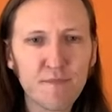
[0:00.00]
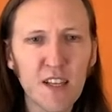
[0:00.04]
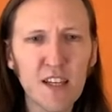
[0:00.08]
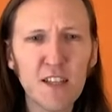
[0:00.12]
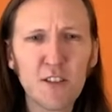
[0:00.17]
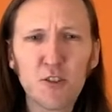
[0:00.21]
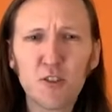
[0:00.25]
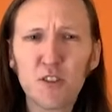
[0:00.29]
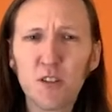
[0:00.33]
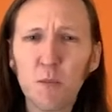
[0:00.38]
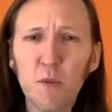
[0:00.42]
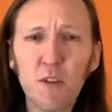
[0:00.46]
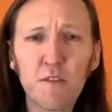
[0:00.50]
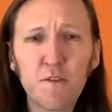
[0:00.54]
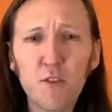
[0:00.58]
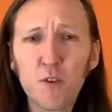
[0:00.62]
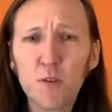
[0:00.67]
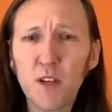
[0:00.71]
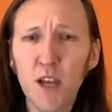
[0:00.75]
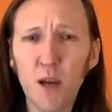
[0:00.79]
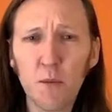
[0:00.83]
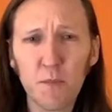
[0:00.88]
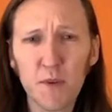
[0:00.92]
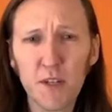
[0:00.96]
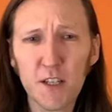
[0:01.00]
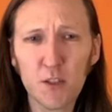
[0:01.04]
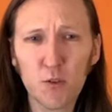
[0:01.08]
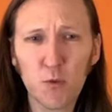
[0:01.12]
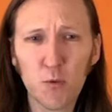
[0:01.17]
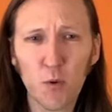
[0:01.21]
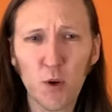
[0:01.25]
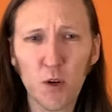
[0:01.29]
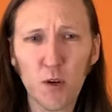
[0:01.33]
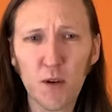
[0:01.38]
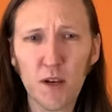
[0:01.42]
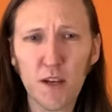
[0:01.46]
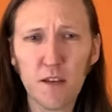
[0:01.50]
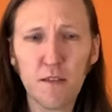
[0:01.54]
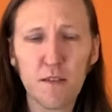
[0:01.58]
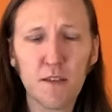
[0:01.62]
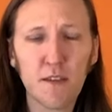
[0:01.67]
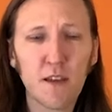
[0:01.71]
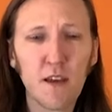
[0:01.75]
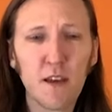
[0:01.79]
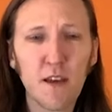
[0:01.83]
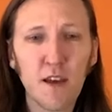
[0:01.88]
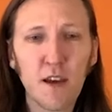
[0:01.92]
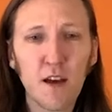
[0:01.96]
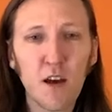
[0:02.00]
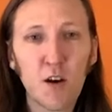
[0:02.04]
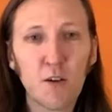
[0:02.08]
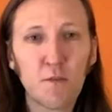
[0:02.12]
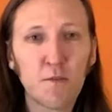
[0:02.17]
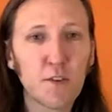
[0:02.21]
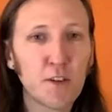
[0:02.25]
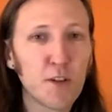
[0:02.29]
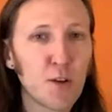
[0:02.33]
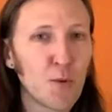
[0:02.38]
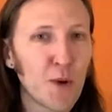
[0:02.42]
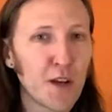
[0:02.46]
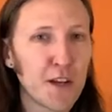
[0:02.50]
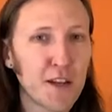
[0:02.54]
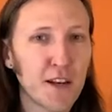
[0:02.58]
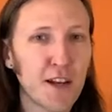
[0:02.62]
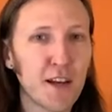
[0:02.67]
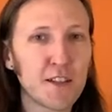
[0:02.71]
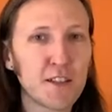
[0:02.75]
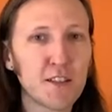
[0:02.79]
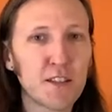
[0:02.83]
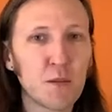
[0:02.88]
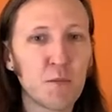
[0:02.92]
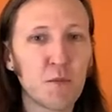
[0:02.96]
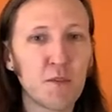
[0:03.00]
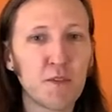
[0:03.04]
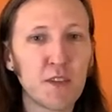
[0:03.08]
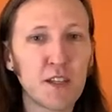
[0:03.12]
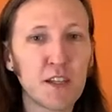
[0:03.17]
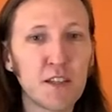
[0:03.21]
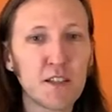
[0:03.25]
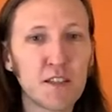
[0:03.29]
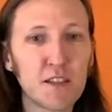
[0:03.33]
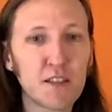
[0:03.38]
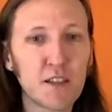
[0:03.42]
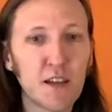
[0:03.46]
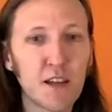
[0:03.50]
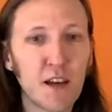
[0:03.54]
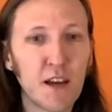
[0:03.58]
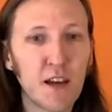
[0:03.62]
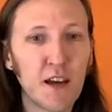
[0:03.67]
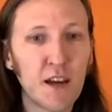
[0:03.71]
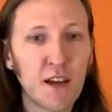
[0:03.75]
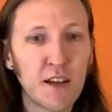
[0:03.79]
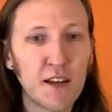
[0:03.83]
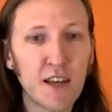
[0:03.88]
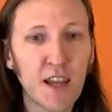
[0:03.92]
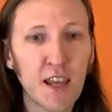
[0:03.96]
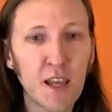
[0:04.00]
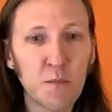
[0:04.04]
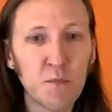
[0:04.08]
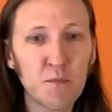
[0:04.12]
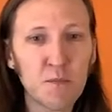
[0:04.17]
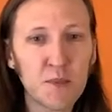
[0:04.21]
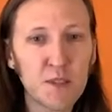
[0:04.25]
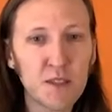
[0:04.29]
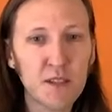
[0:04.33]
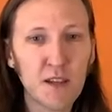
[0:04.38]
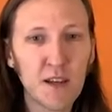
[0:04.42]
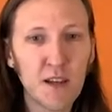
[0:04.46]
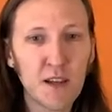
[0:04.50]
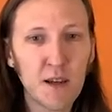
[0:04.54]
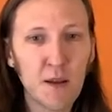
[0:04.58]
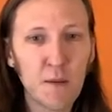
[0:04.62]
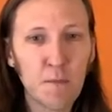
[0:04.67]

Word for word: There's some of the food companies we work with. Hopefully you recognize some of these names.